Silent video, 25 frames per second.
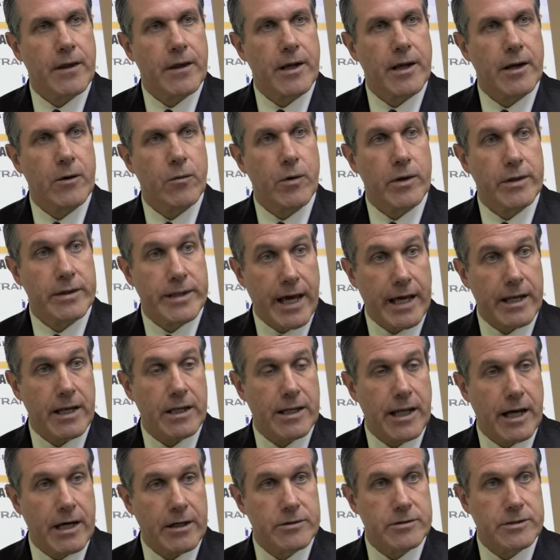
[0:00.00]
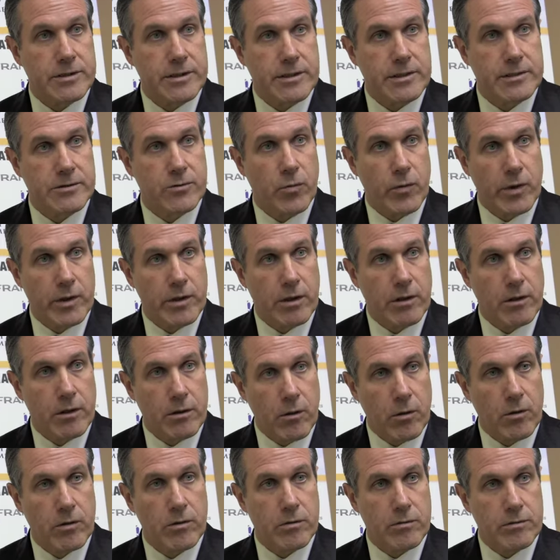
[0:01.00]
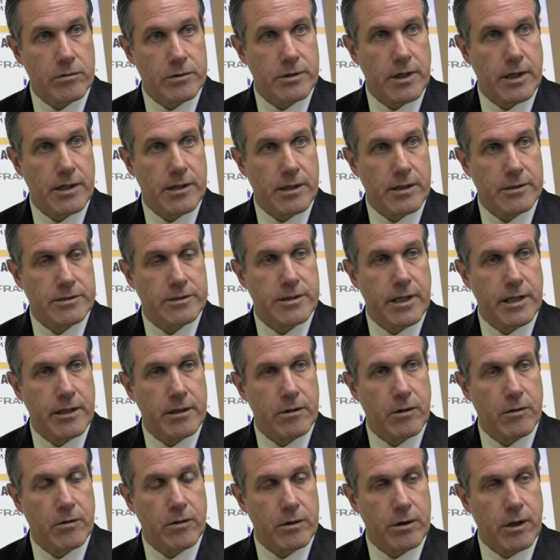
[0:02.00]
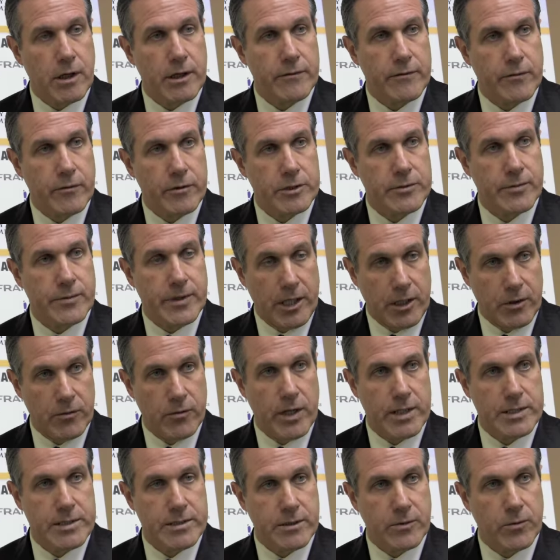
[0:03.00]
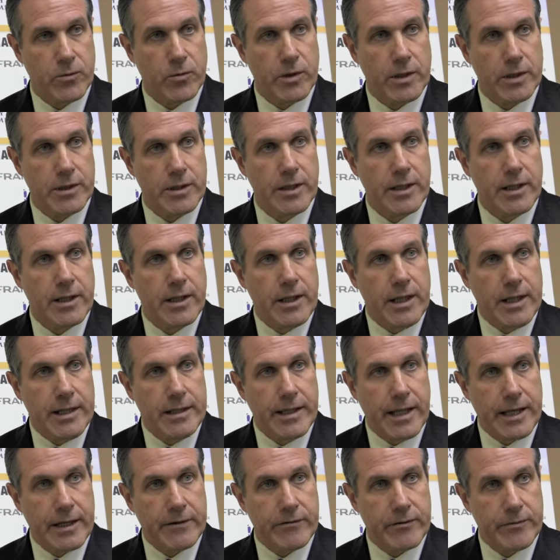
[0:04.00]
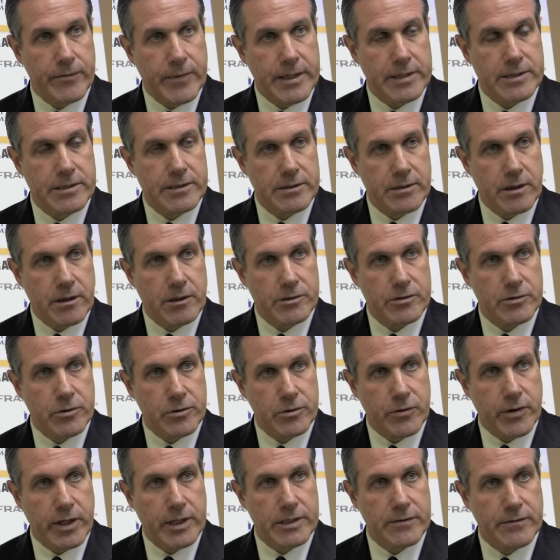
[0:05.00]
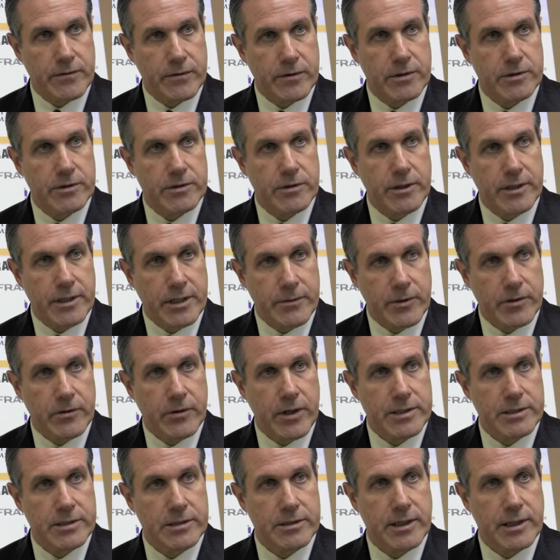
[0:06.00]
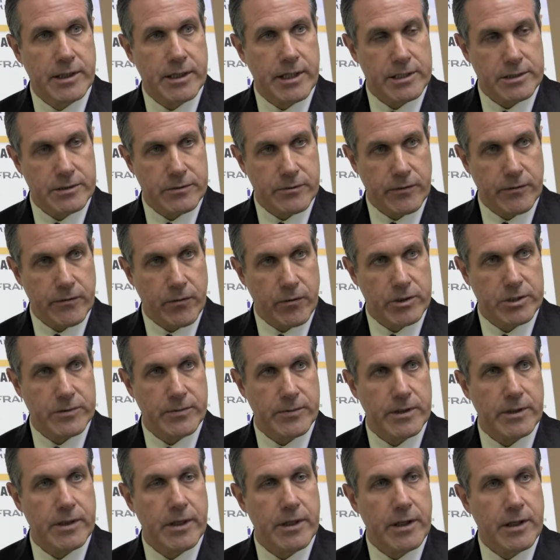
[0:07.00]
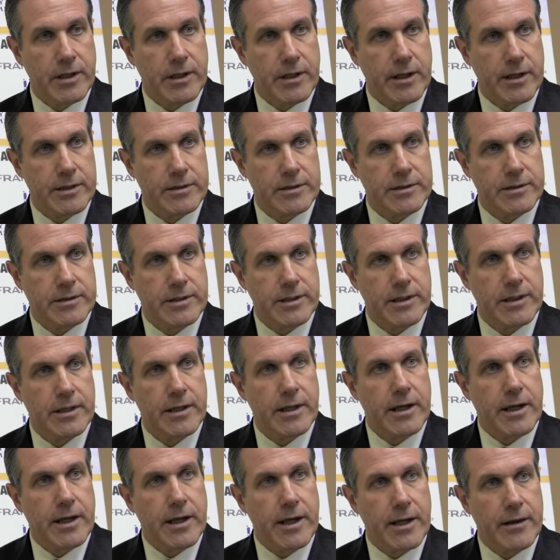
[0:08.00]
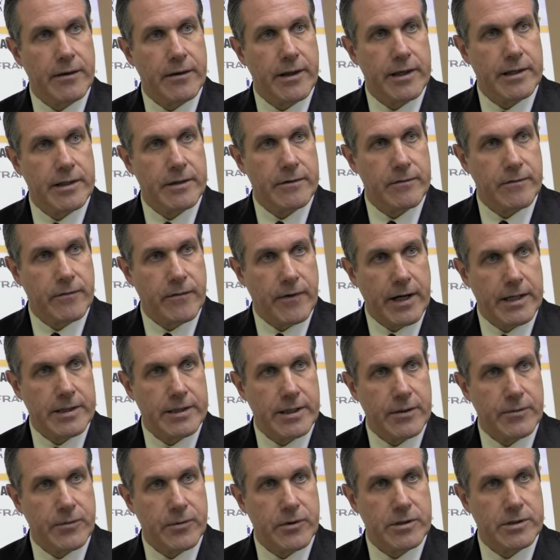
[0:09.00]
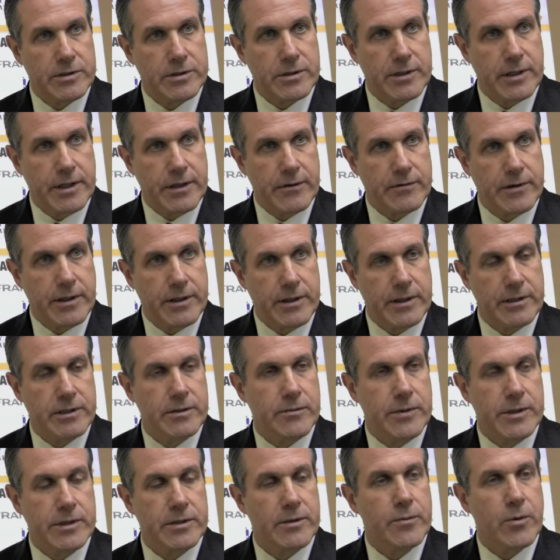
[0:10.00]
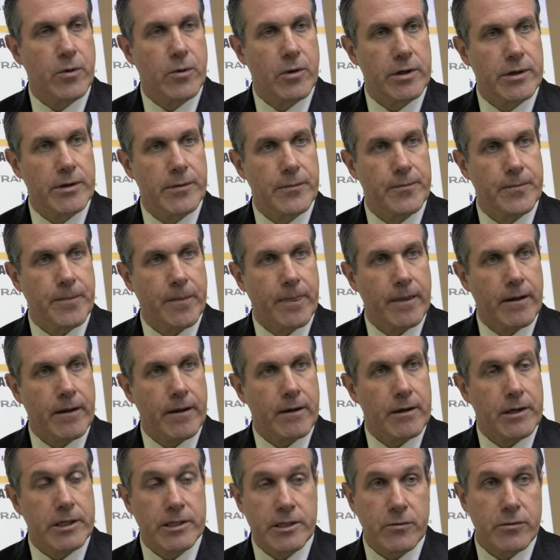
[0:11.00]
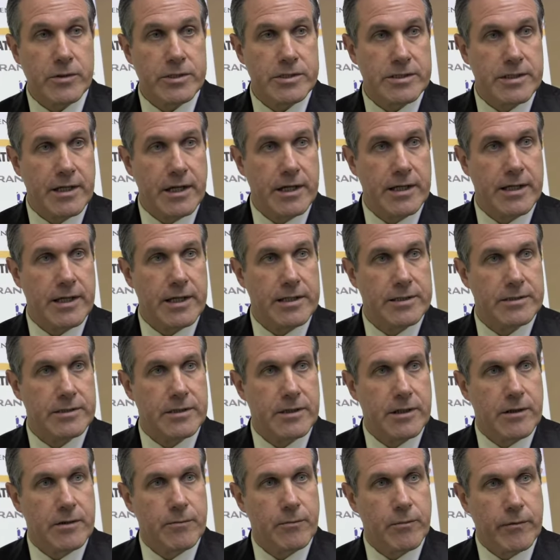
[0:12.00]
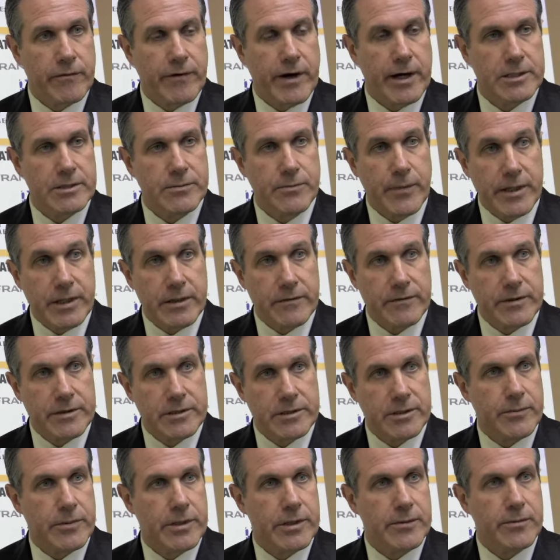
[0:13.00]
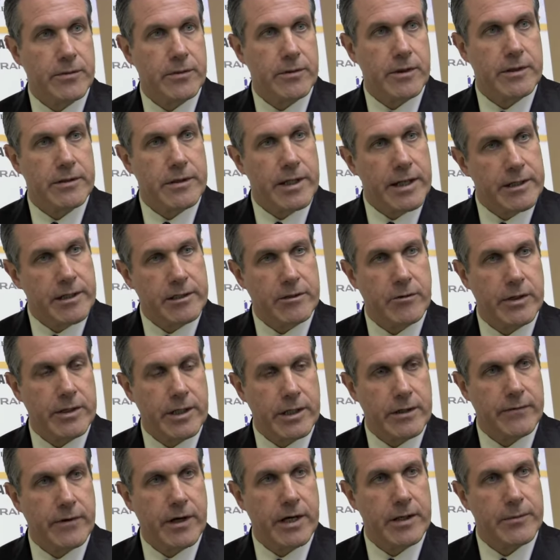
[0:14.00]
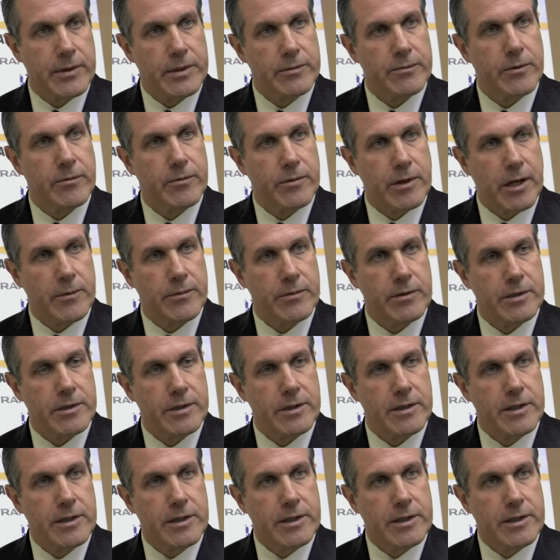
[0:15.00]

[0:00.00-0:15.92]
And what that allows is when local, state and local law enforcement arrest someone, that information is also transferred to the Immigration and Customs Enforcement entity, and they can find that person if they need to be deported. USCIS provides benefits to people, and they need to identify people properly.